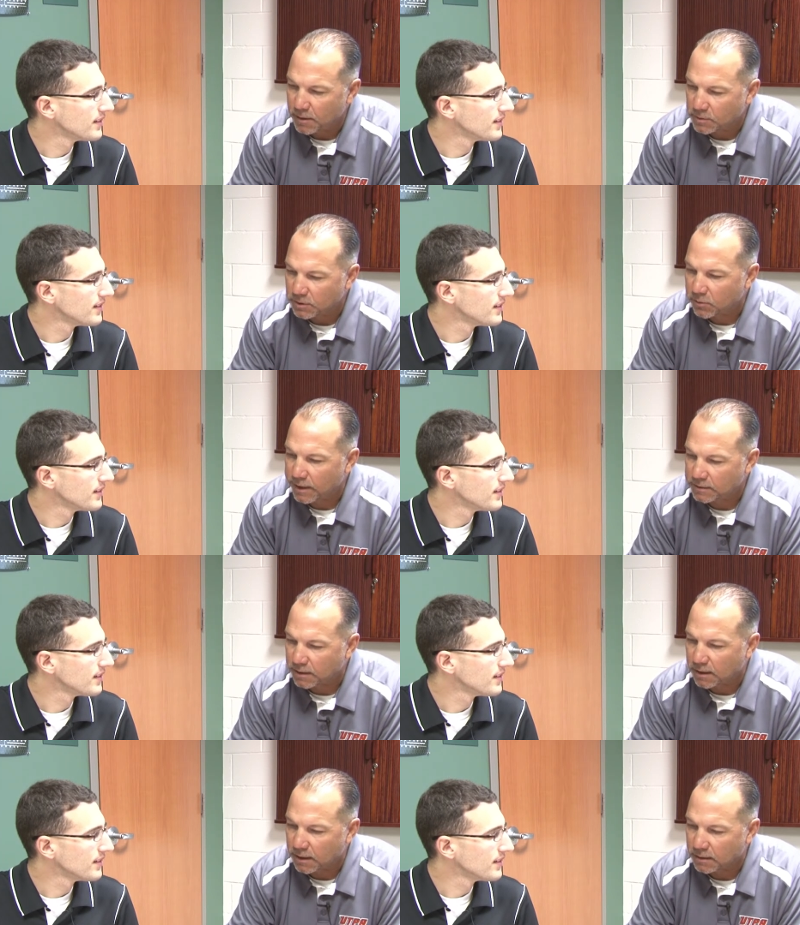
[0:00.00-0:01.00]
Speaker 1: it was a great
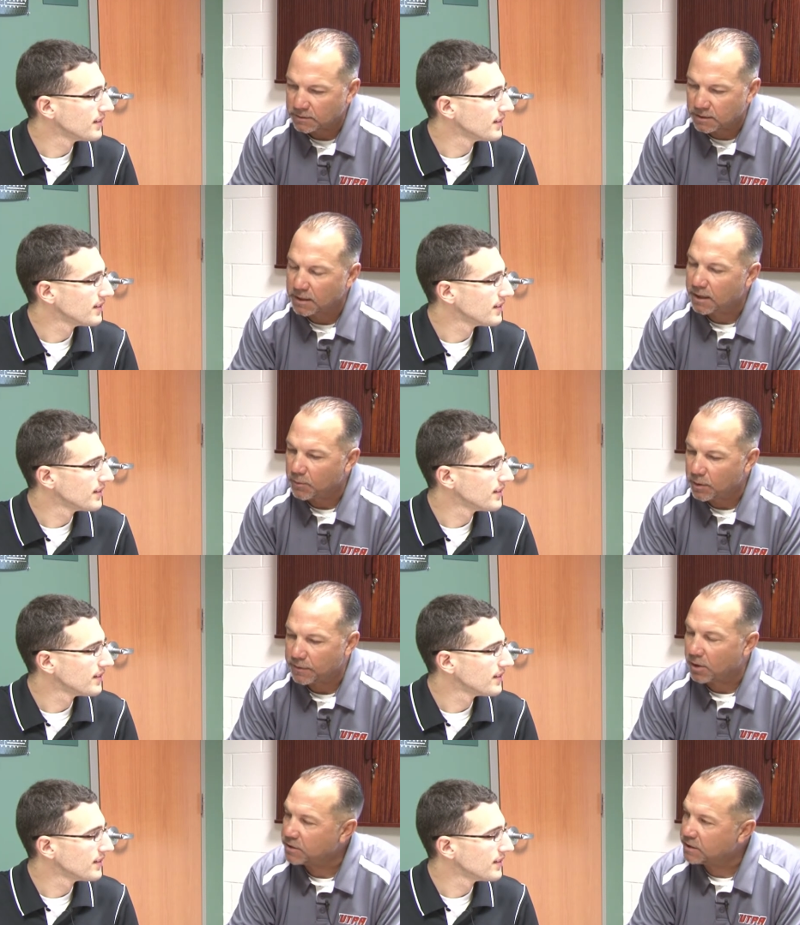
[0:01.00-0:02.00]
Sunday
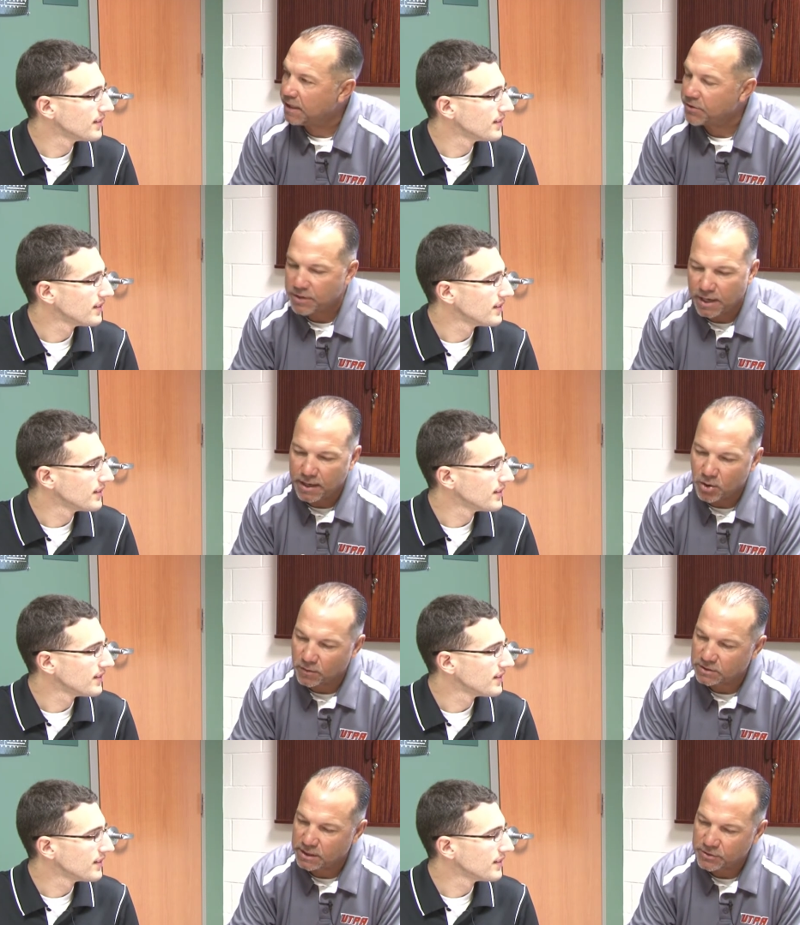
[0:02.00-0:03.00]
with our senior day and
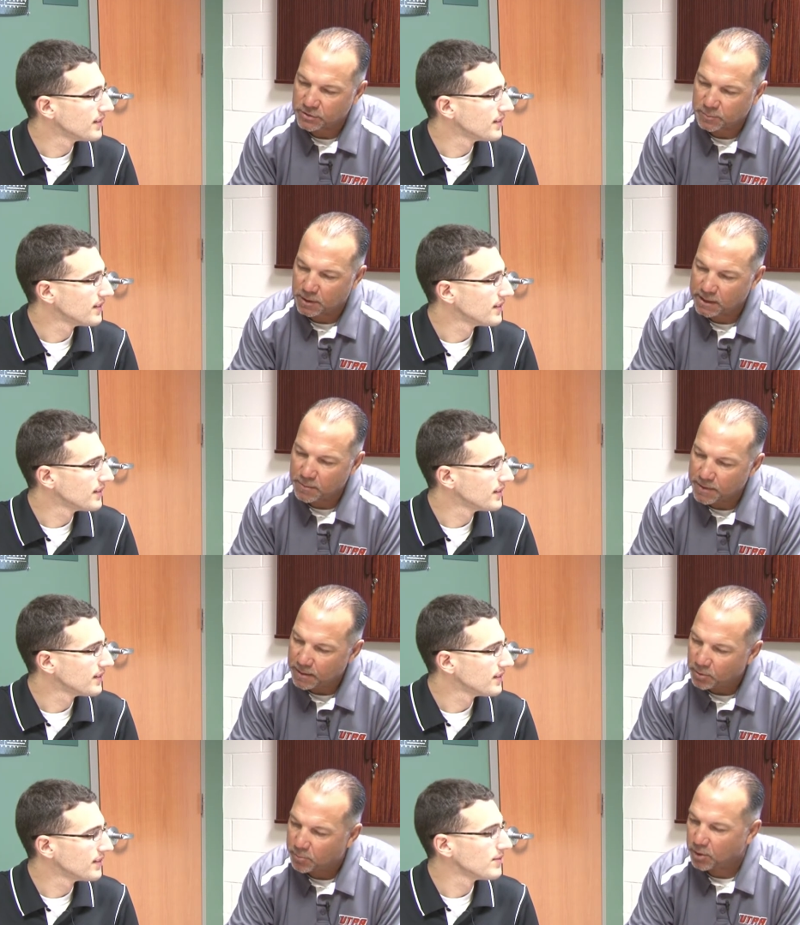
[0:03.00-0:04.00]
all the seniors playing and
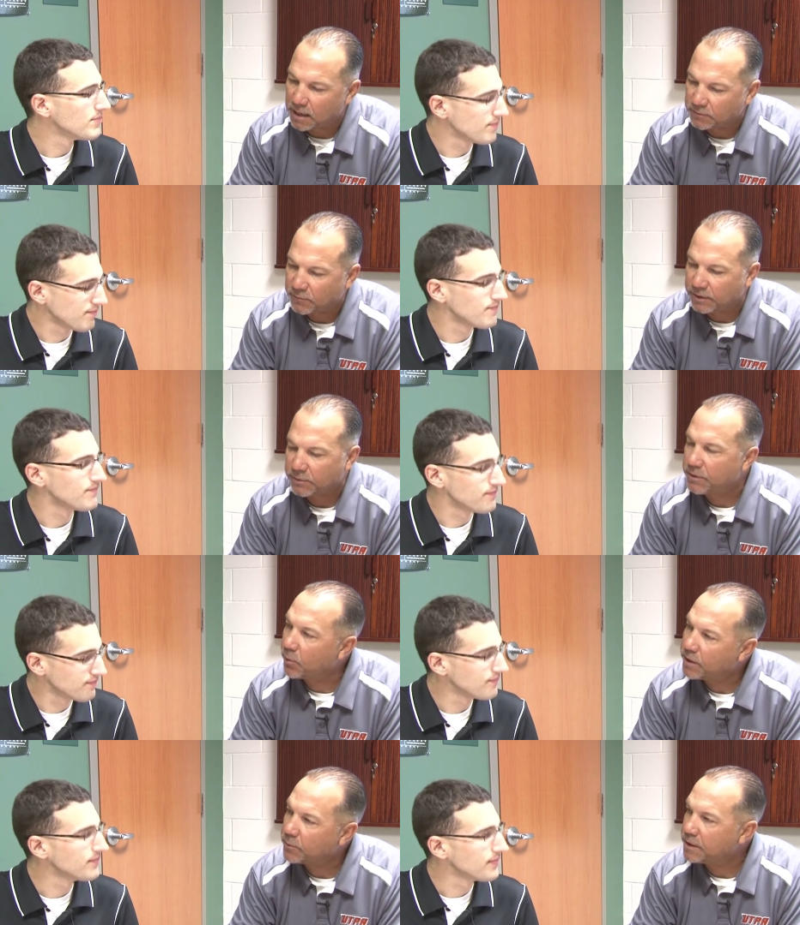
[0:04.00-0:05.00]
being able to pull out the victory the
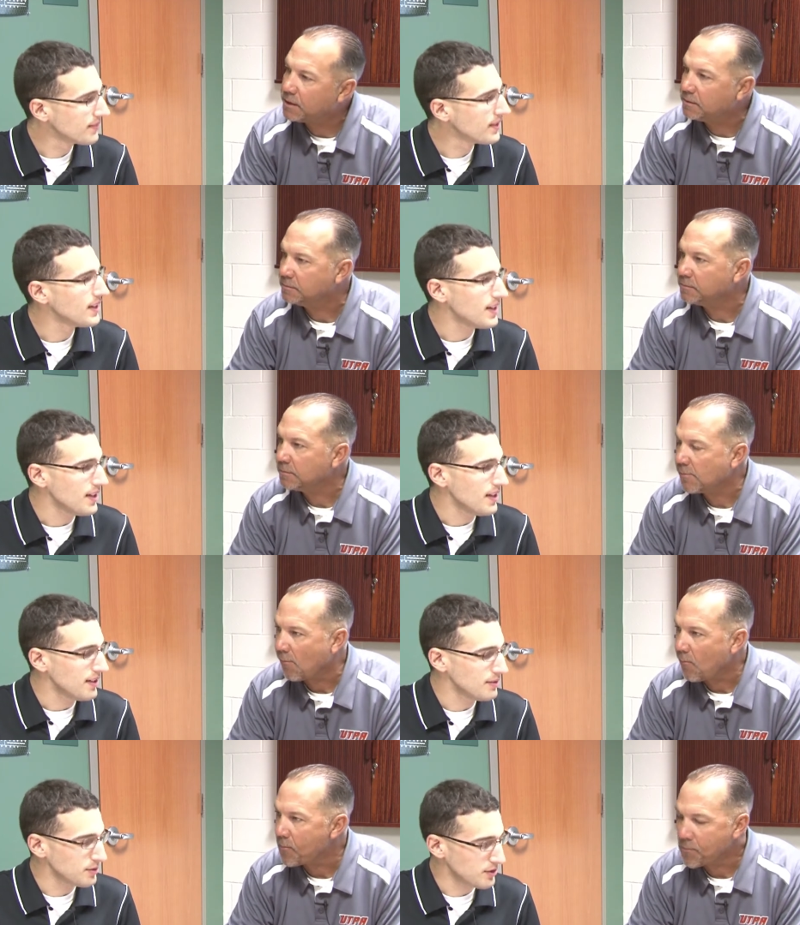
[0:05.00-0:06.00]
way that we did.
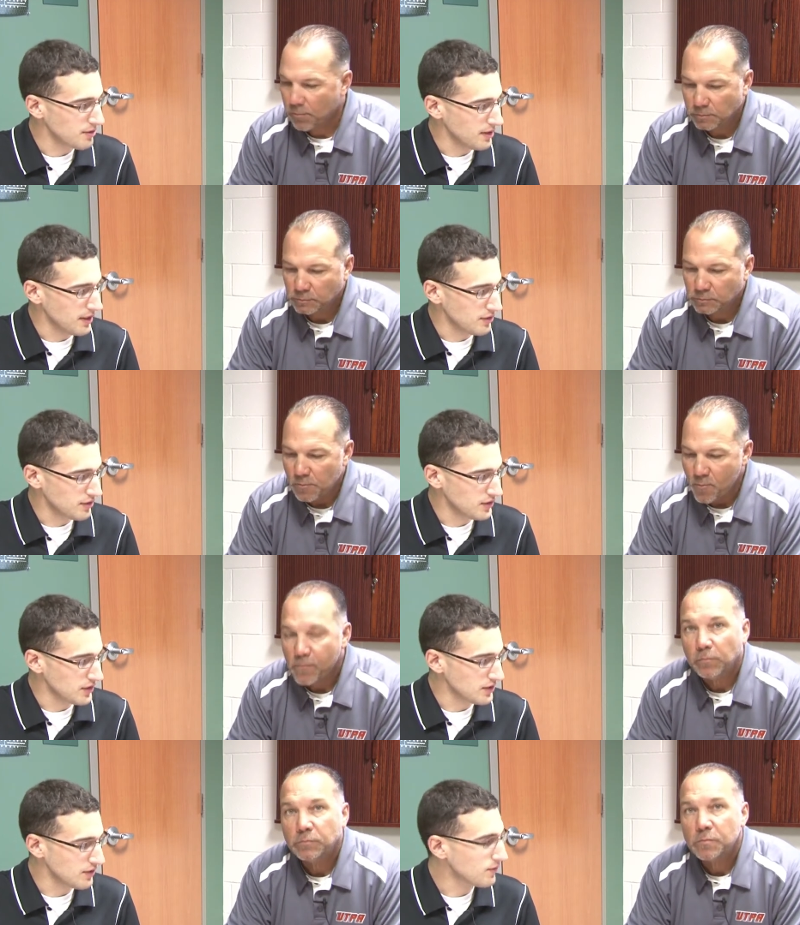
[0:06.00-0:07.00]
It was
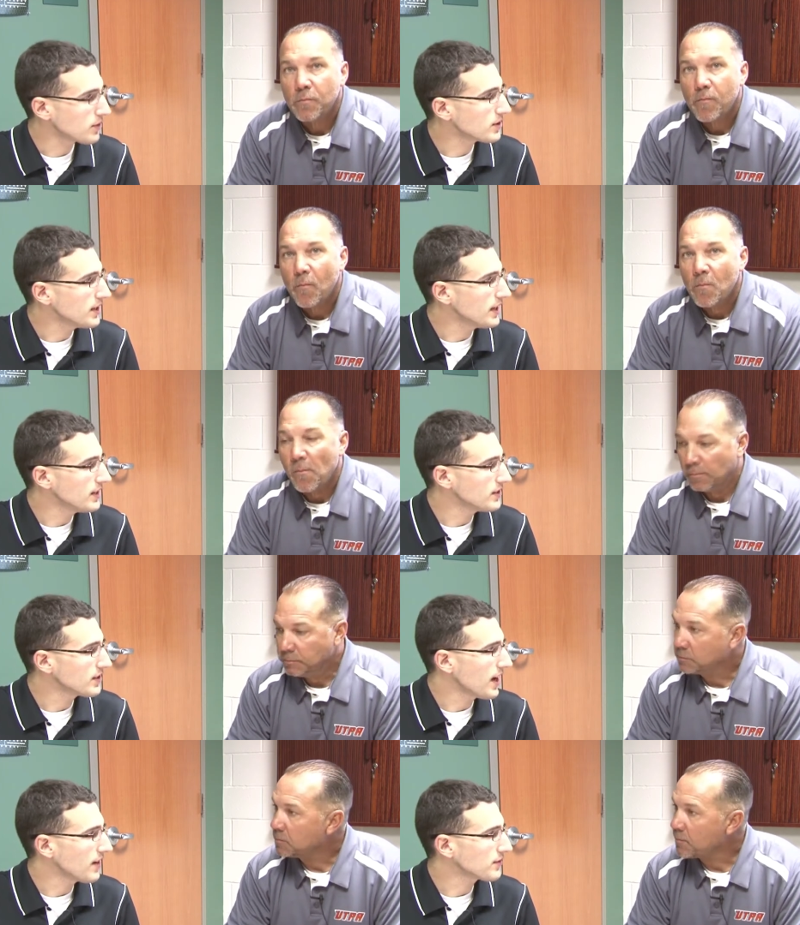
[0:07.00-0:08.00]
Speaker 2: 364
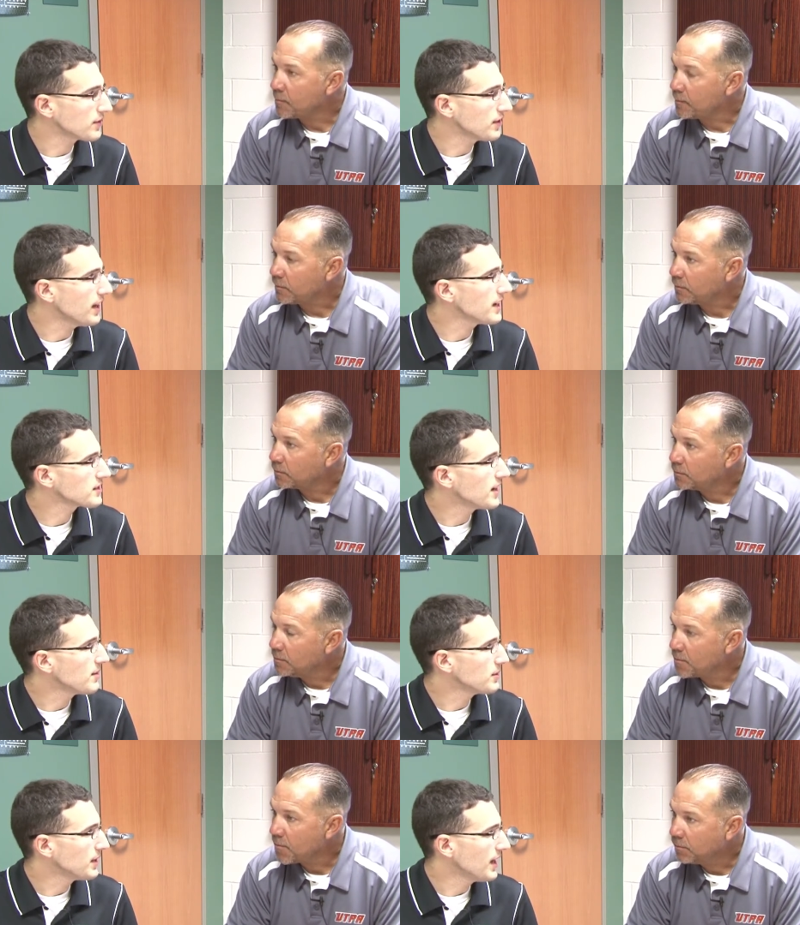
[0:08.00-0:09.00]
days after the last
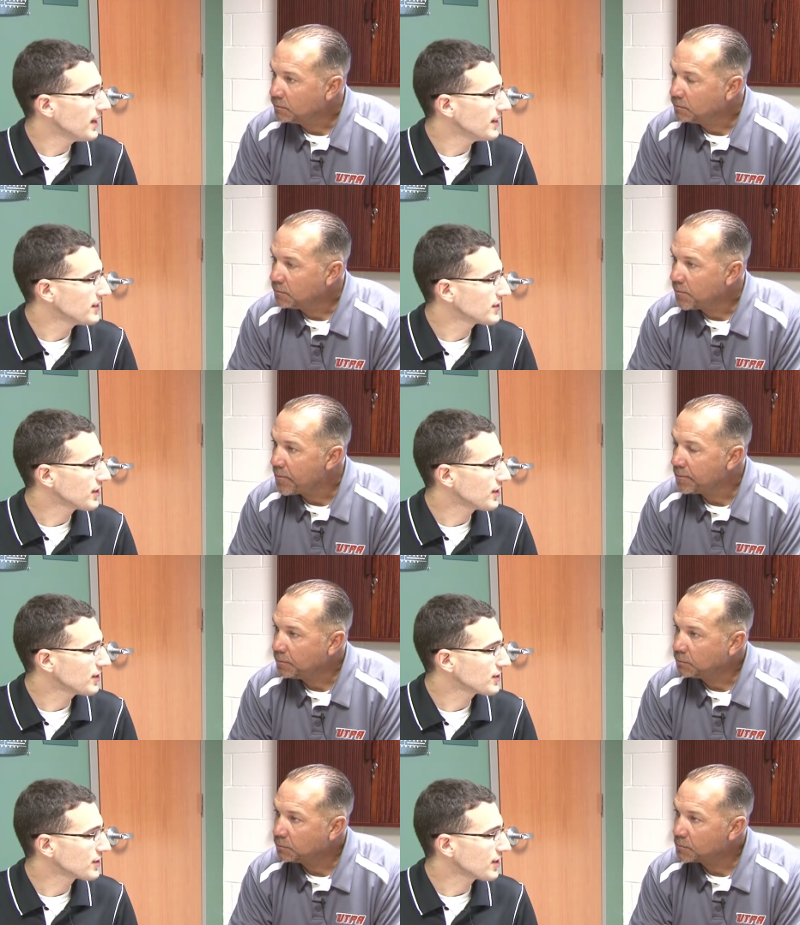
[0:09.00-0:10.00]
time you'd had a
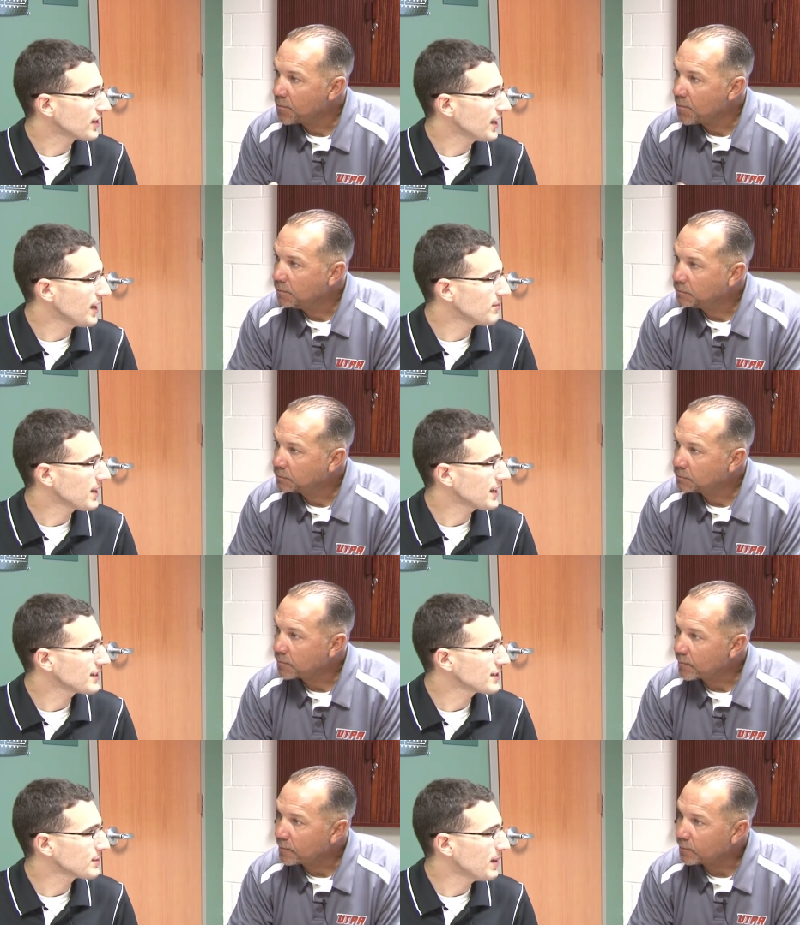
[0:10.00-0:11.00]
starter start a game that
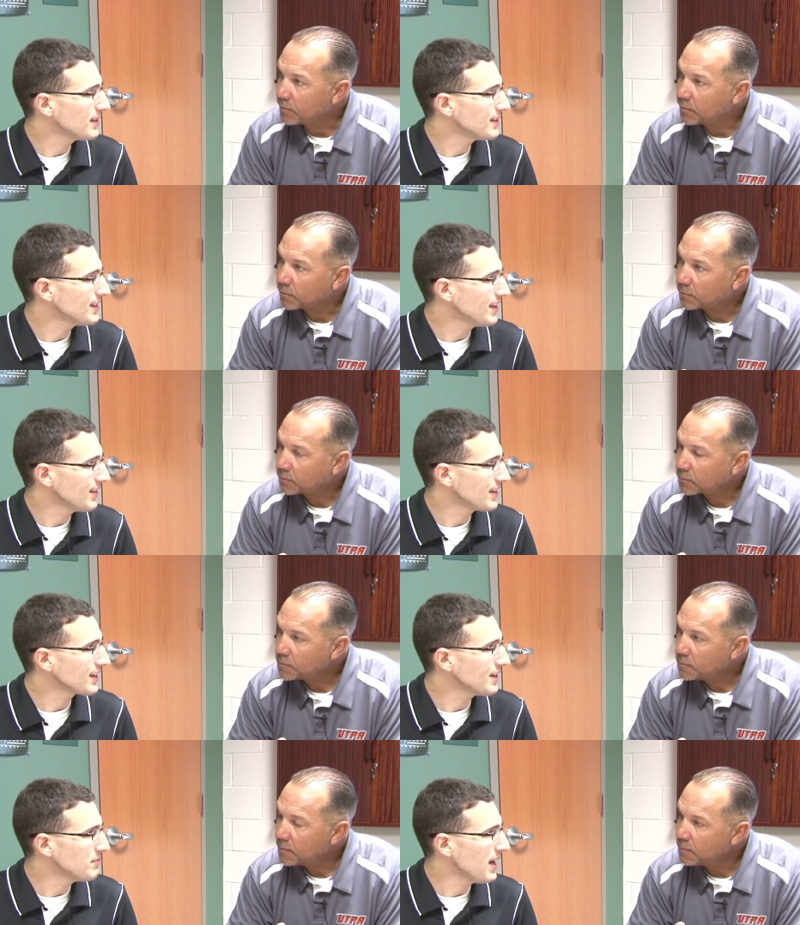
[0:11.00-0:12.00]
got suspended and then come